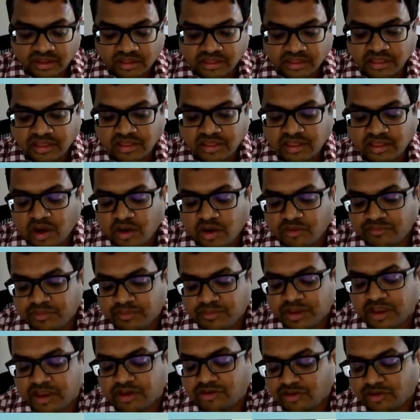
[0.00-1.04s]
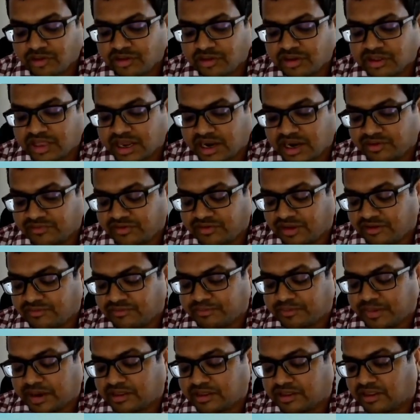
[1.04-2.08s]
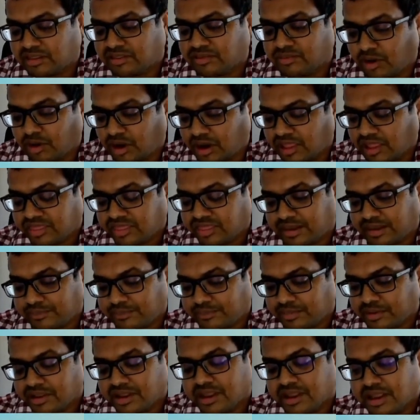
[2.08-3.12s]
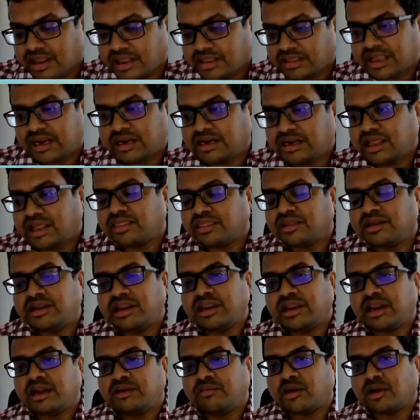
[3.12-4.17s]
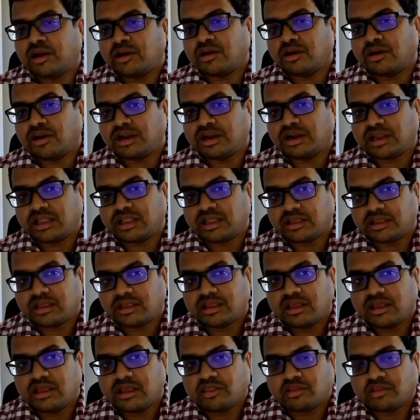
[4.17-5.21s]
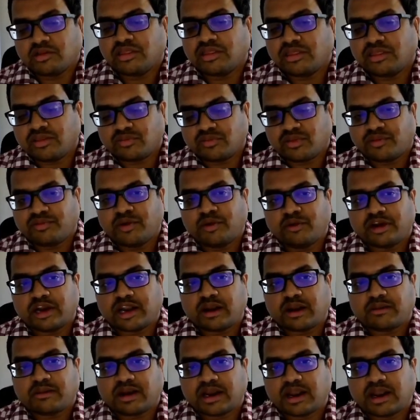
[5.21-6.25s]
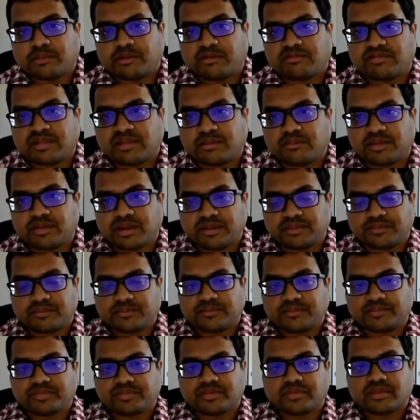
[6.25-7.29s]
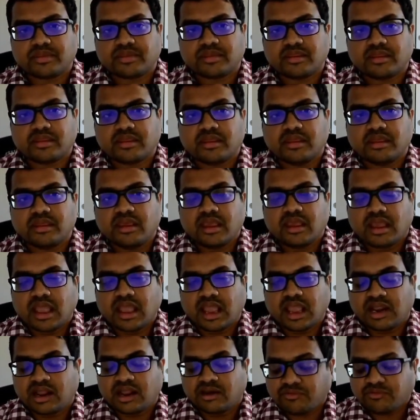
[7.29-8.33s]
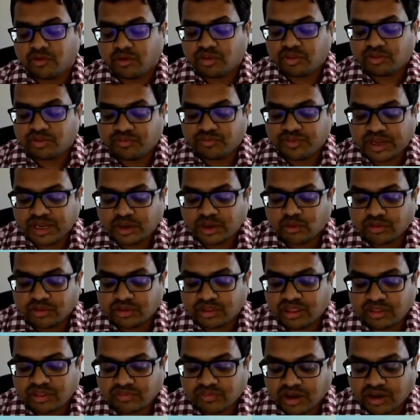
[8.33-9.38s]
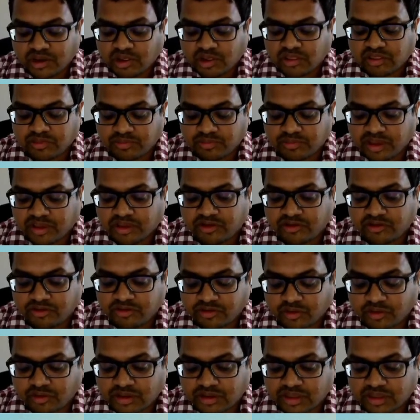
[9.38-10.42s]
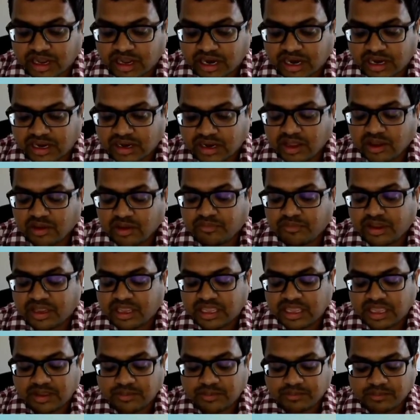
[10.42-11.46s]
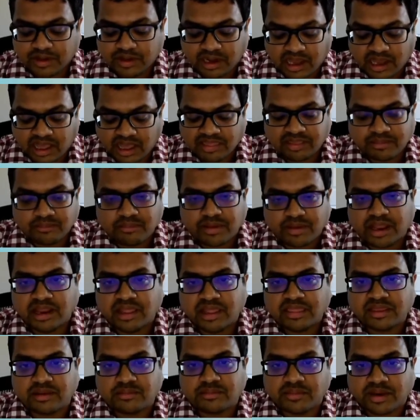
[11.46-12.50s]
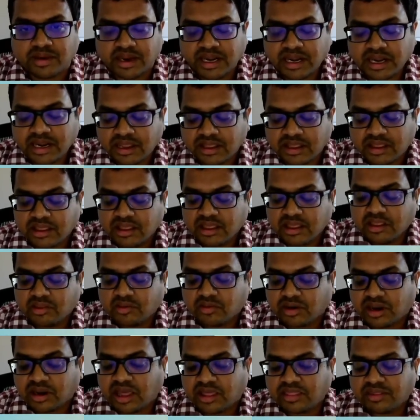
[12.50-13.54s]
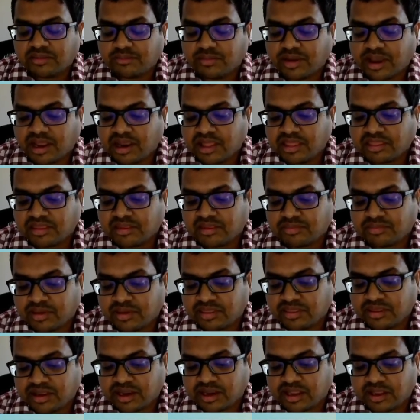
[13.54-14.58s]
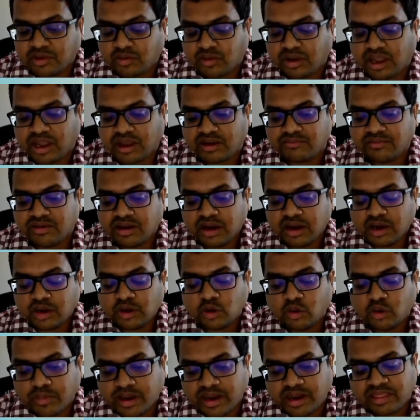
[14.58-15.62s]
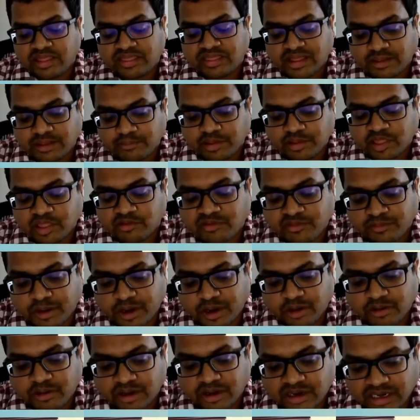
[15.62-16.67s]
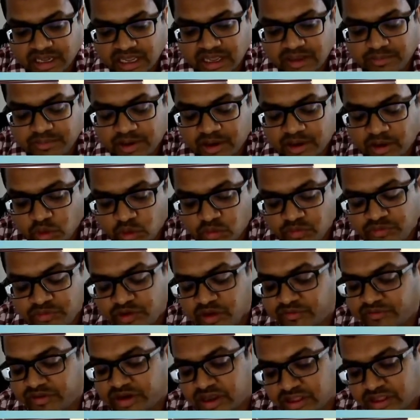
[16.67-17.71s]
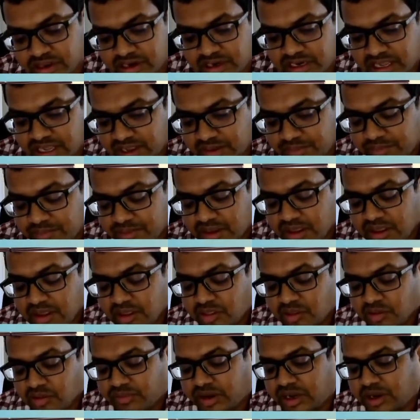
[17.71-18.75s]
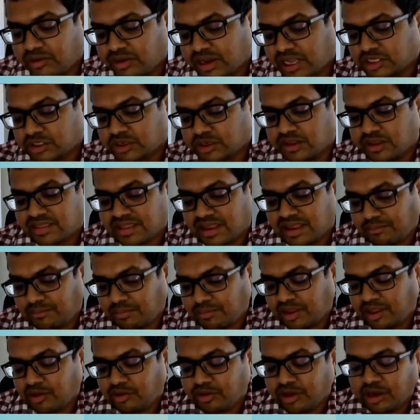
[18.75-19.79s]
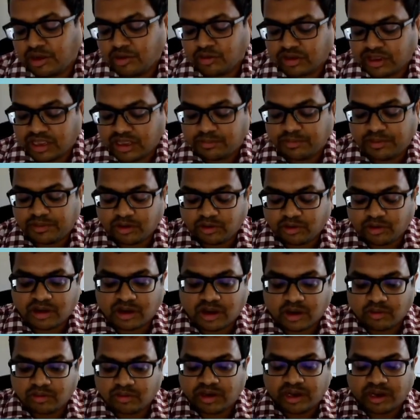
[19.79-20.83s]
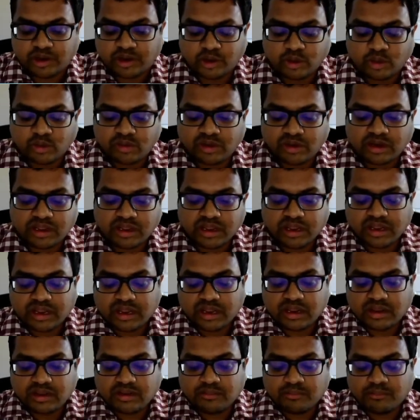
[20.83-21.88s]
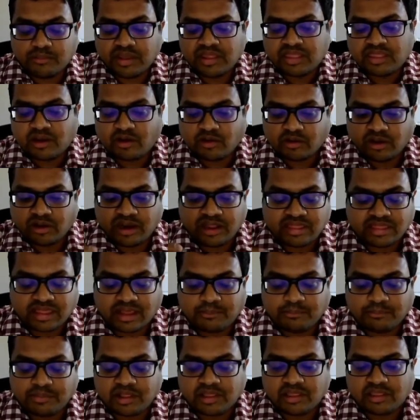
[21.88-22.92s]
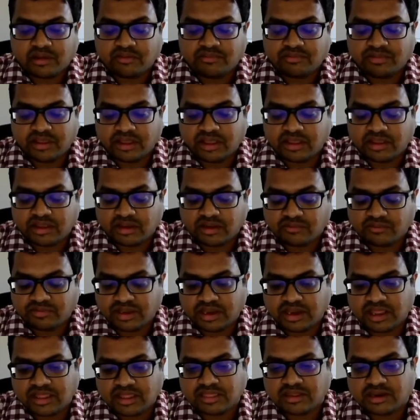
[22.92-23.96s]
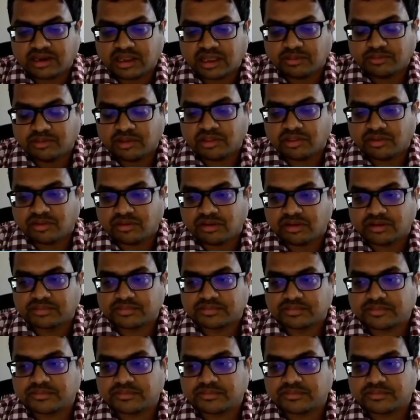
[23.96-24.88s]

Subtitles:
this is how we make sure that we have picked the smallest sample that doesn't degrade model quality. So this is what we do in adaptive sampling. And of course, we do this while also making sure that we keep class imbalance in mind. So class imbalance is basically you have too many samples of a particular type and too few of another type. So when you're actually sampling, you need to keep into account that you don't miss out any samples of the lesser type and so on.